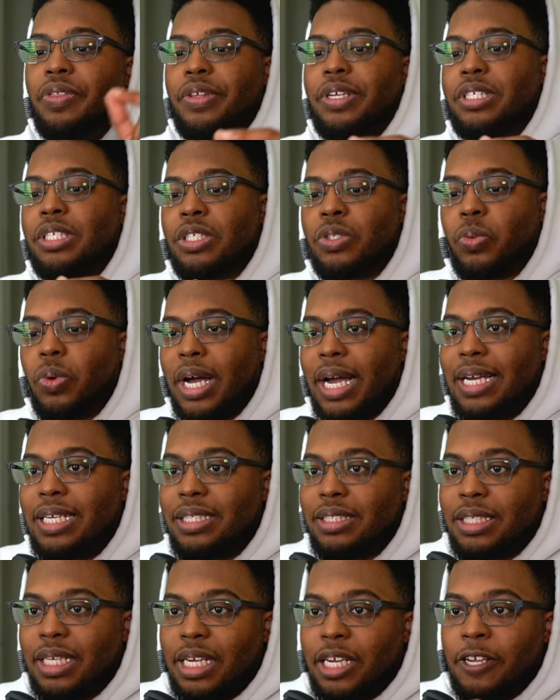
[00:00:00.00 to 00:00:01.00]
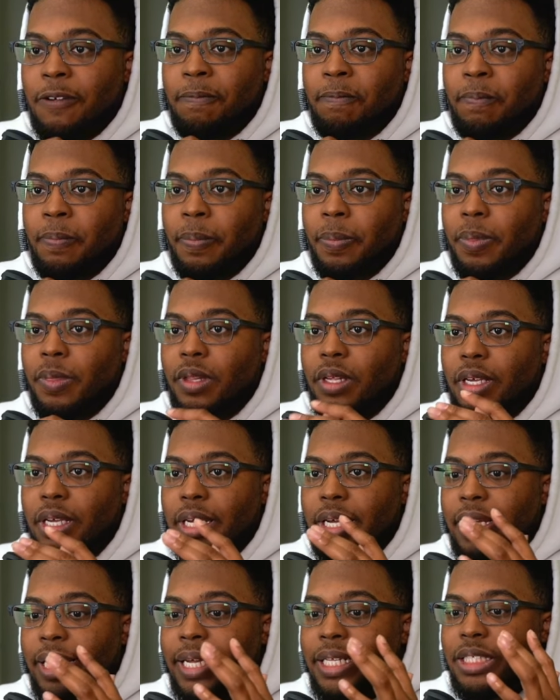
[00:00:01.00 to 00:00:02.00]
This is why I say
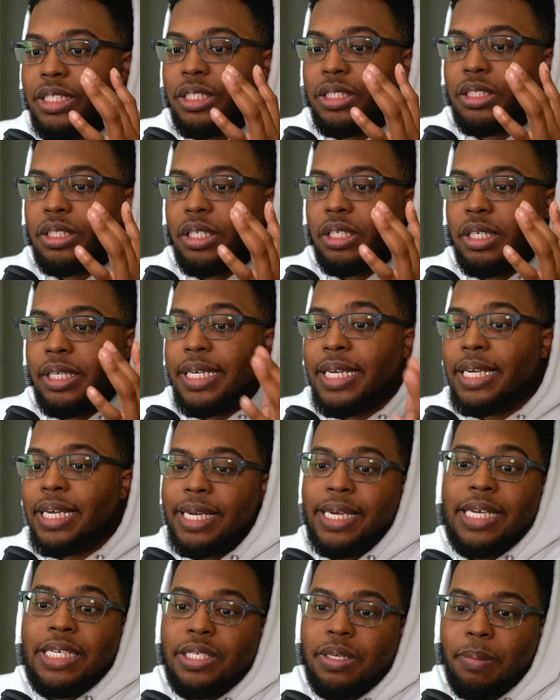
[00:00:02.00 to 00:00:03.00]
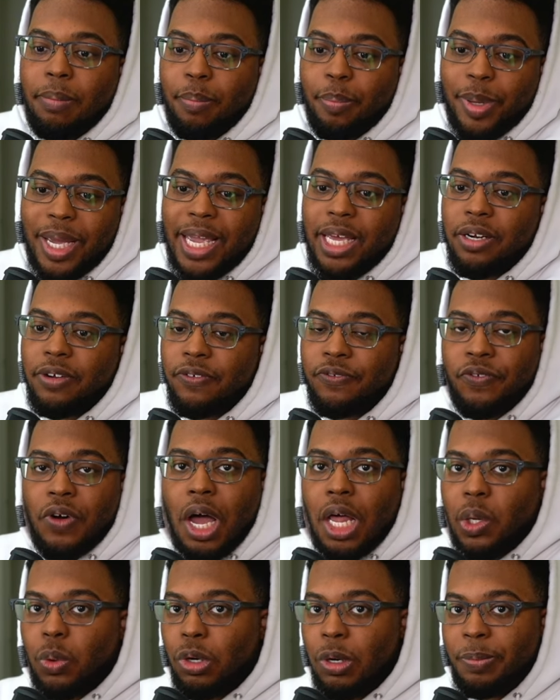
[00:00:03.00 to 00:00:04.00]
it's he he's a beta
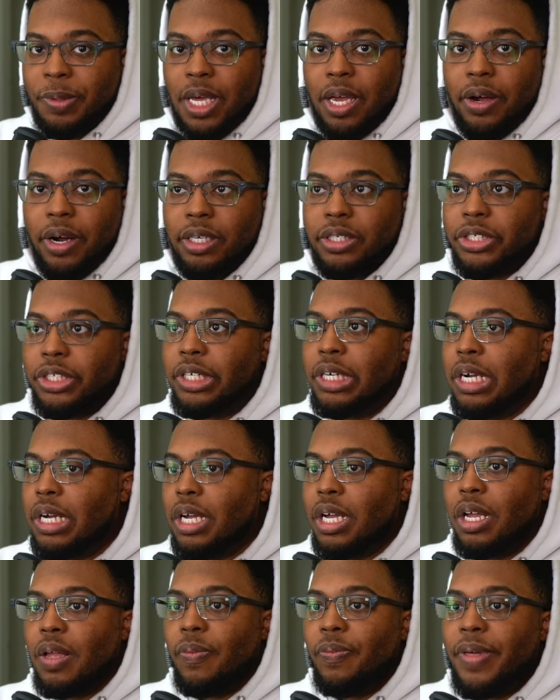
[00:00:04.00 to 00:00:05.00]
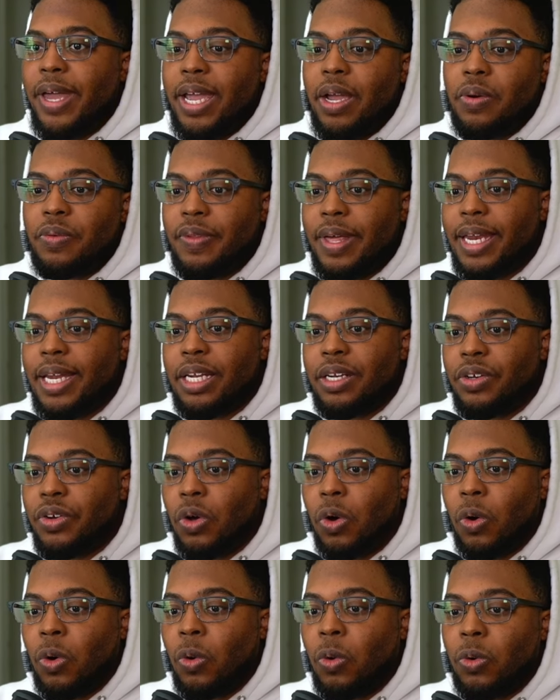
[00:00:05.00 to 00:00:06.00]
follow-up character. They they didn't
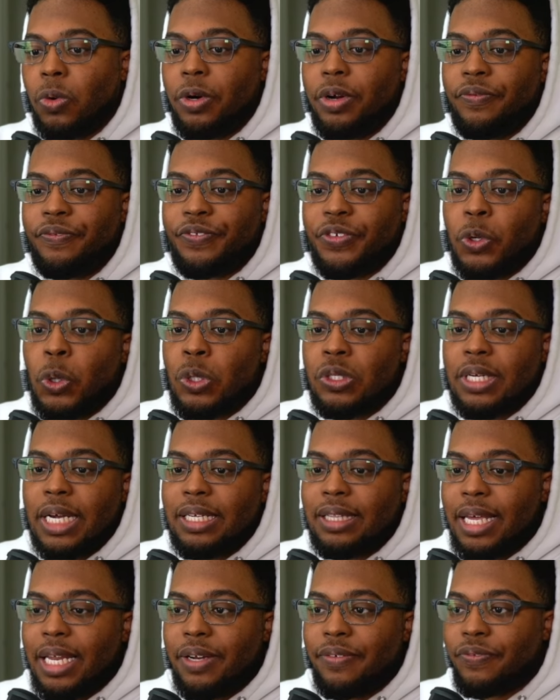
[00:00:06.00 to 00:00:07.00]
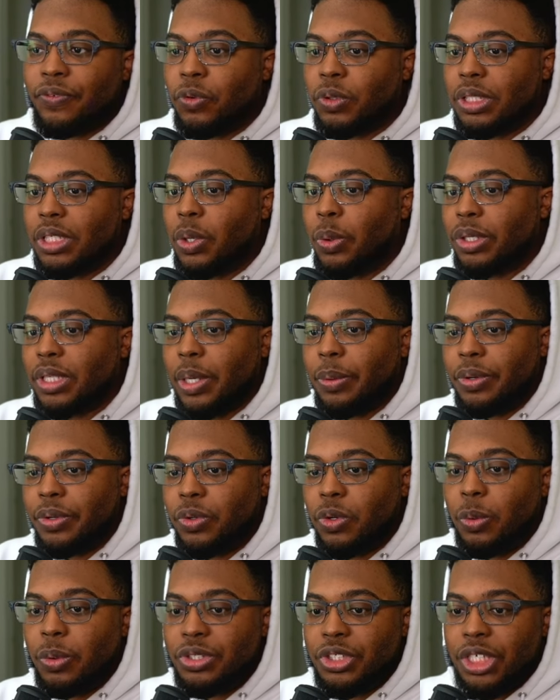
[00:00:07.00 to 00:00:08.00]
know, or it feels like they didn't fully know what they were
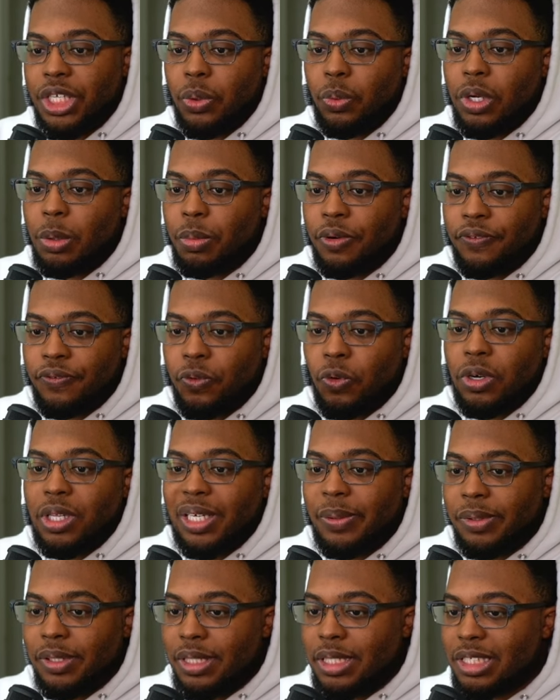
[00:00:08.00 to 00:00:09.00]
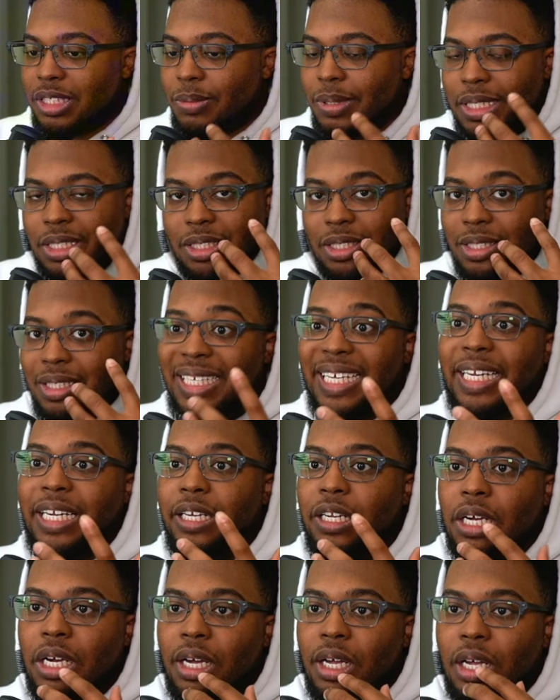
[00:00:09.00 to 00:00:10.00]
doing with Jingyuan before they released him. They just did
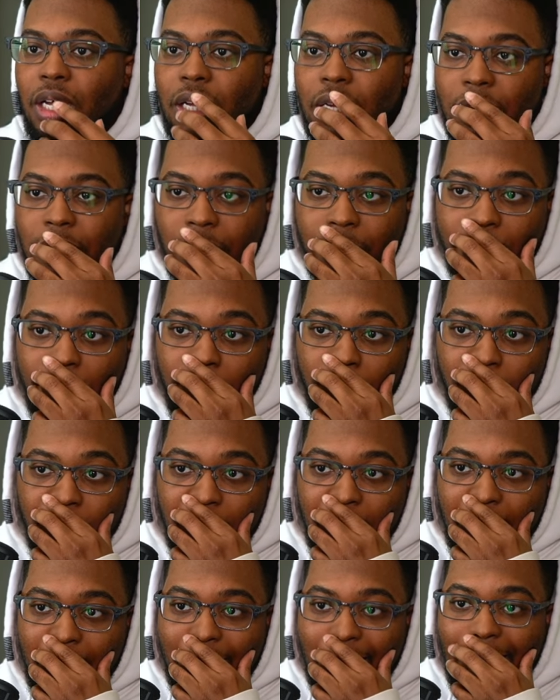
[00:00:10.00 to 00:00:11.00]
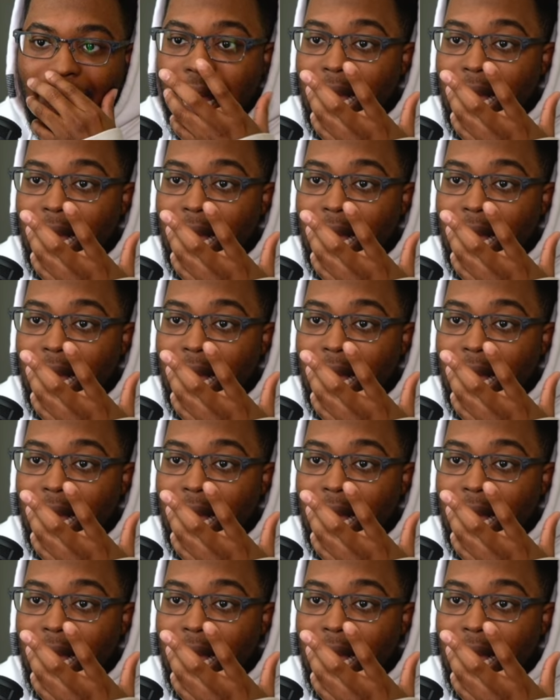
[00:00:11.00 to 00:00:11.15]
it, you know? And I,